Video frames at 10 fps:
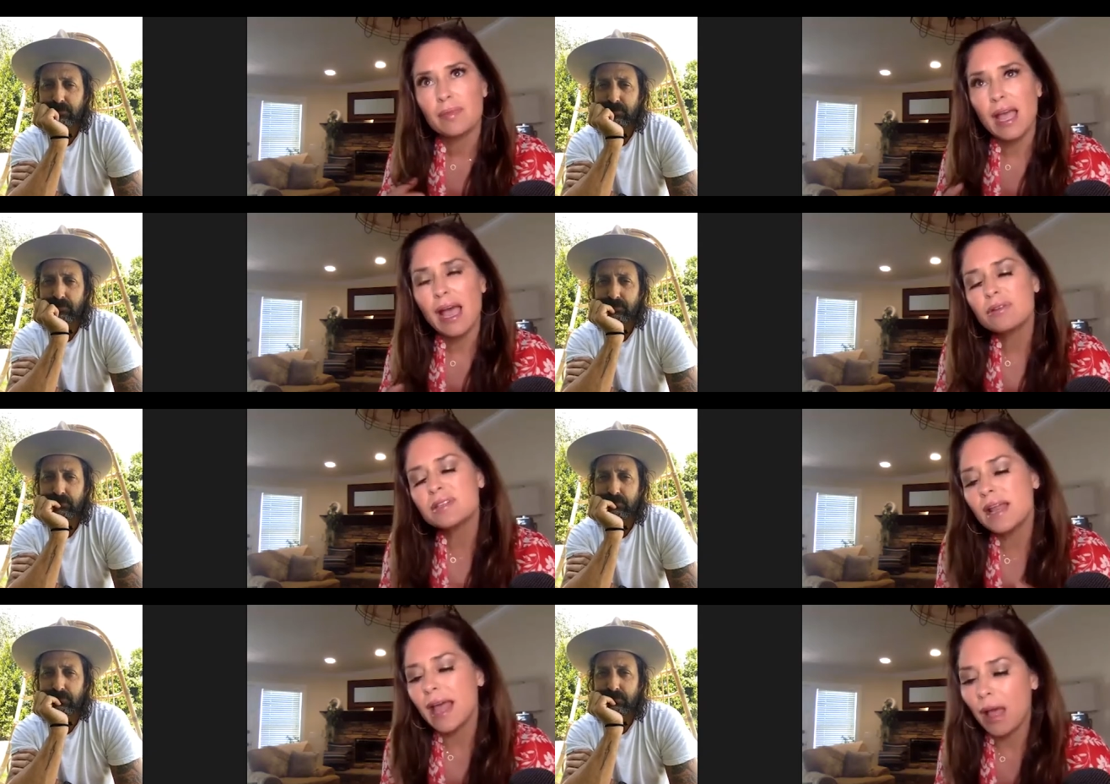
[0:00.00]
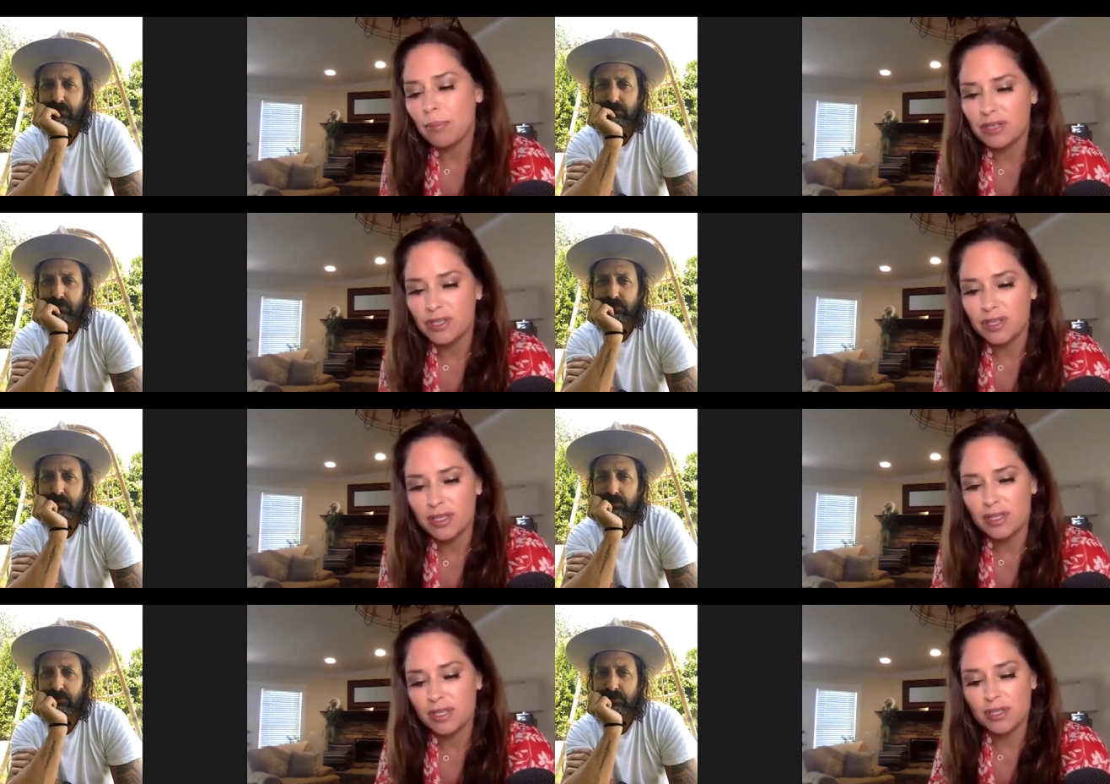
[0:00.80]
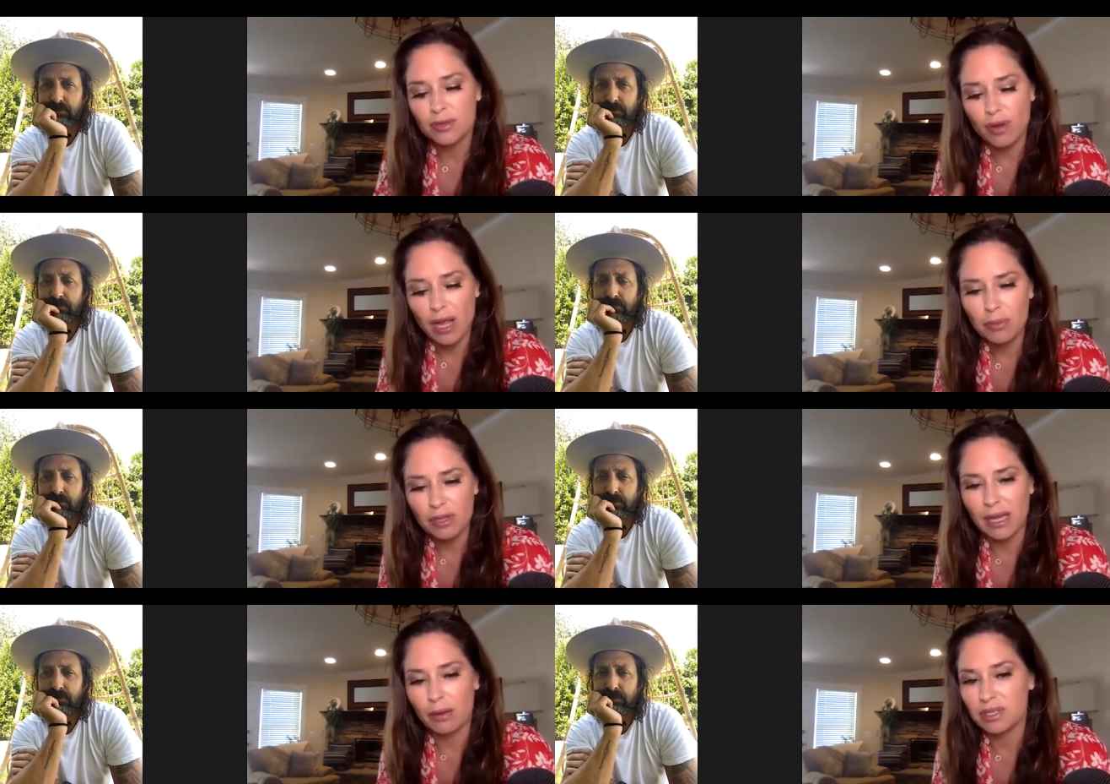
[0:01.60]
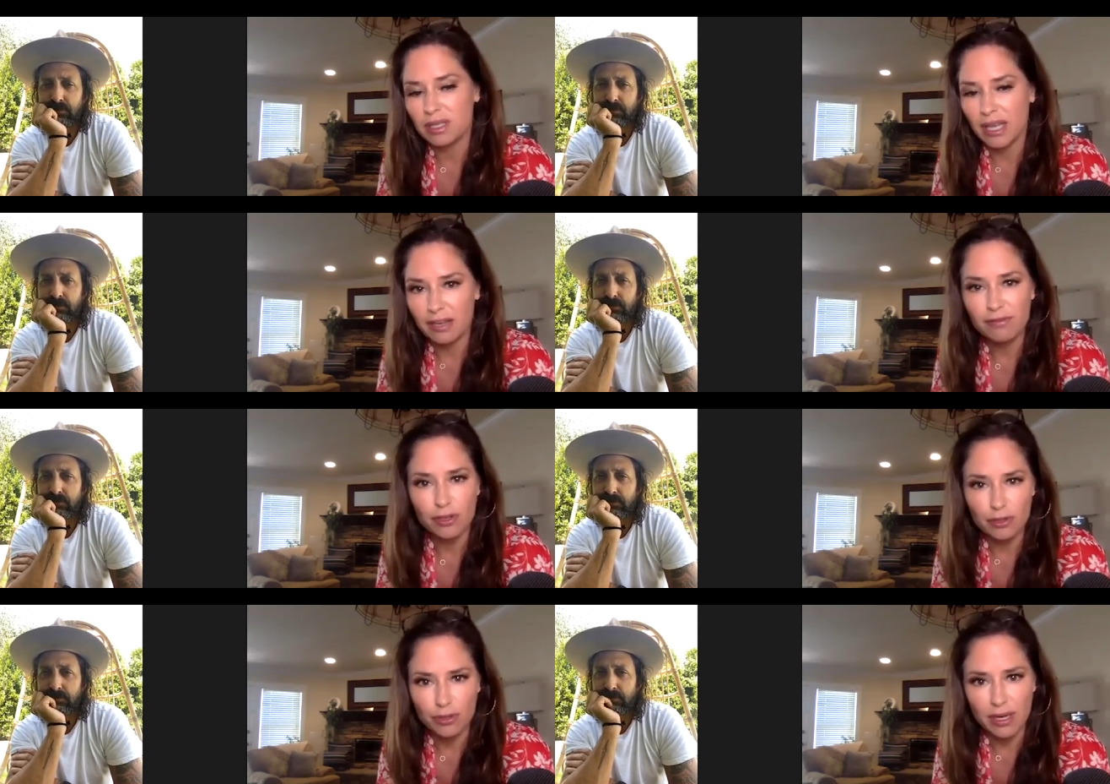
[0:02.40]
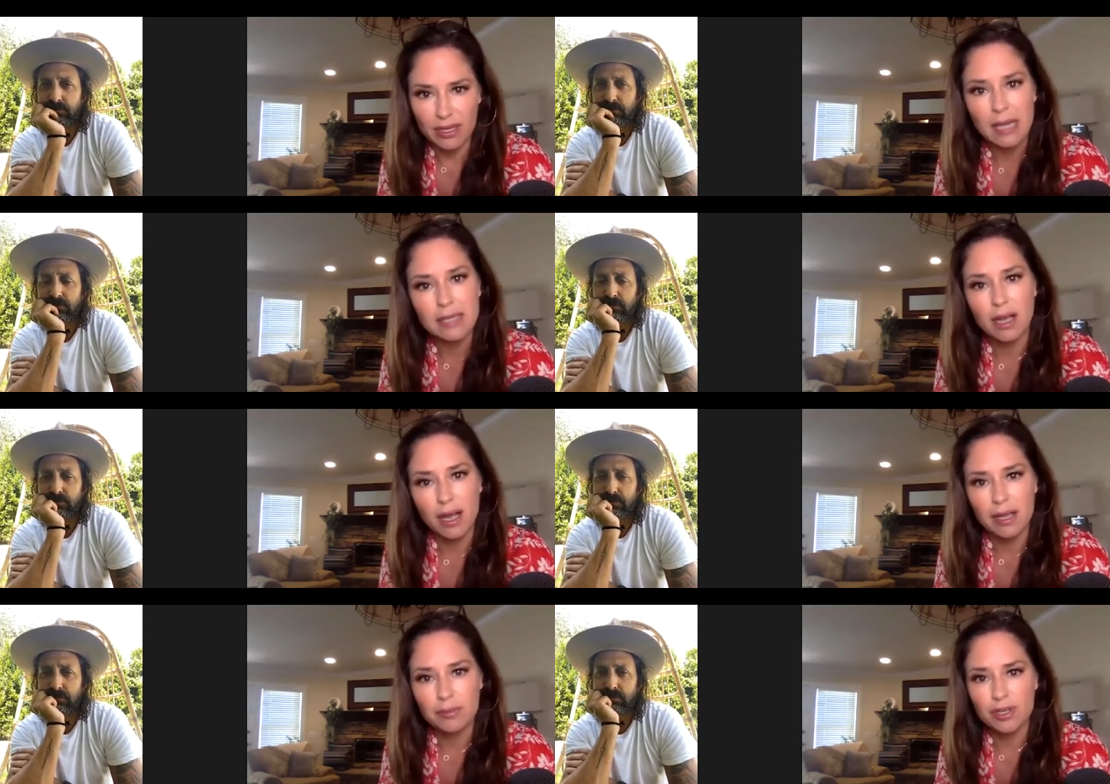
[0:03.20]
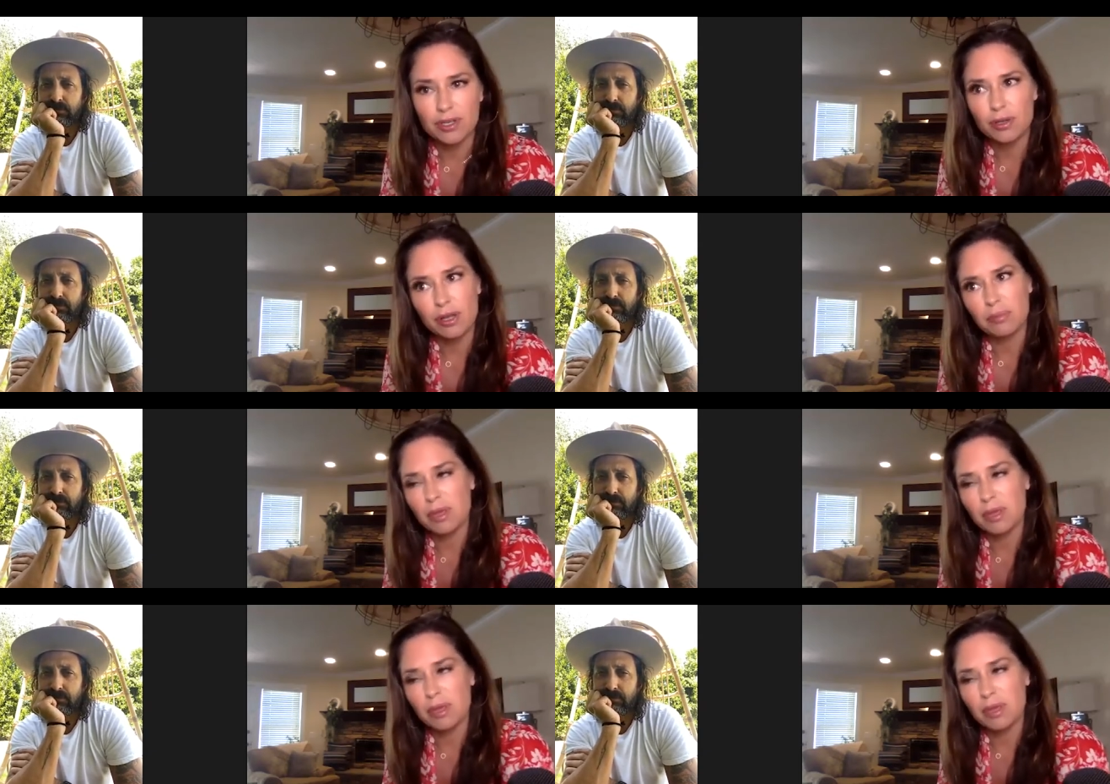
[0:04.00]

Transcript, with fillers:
Speaker 1: how does that happen? Just describe what that was like for you during that time, just so that